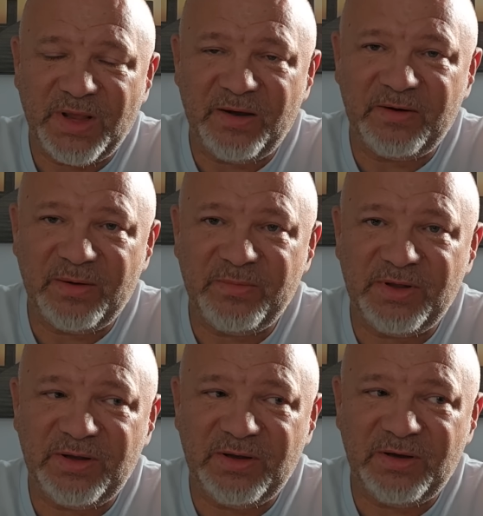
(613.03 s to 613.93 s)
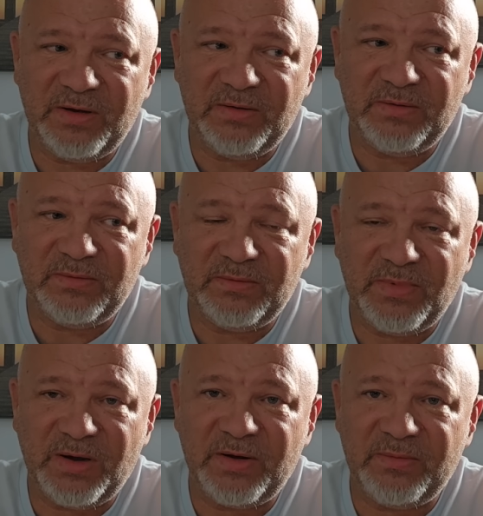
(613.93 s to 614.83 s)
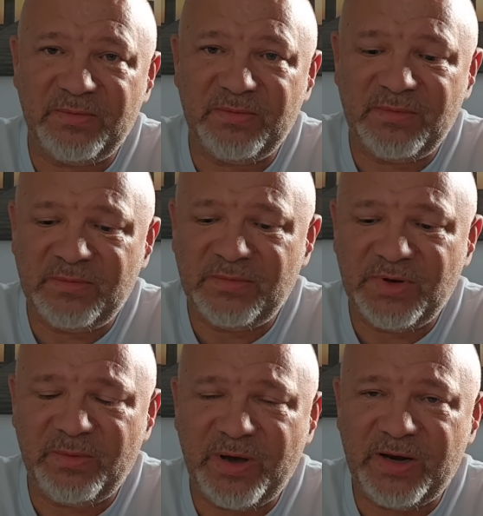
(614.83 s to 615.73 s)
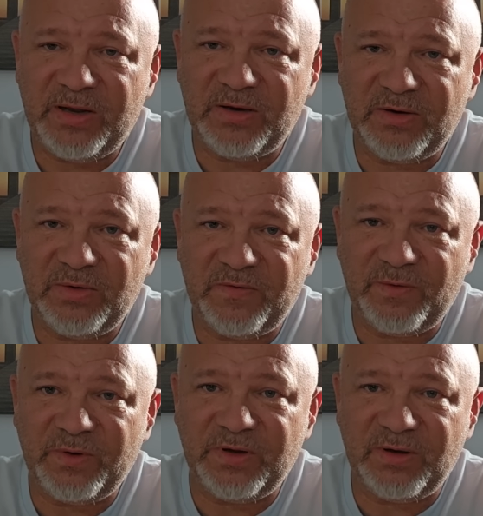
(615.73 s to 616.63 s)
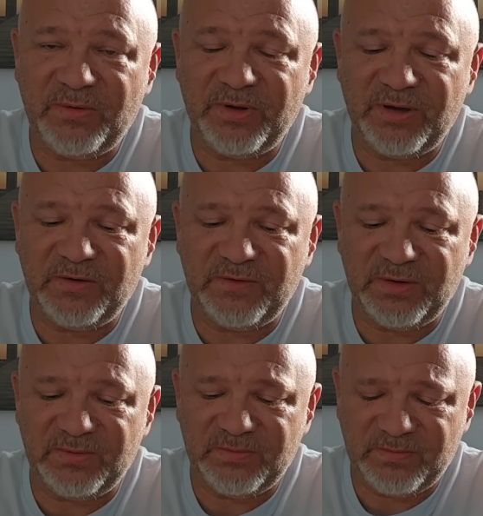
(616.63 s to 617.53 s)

How come nobody can do it for you on the interview?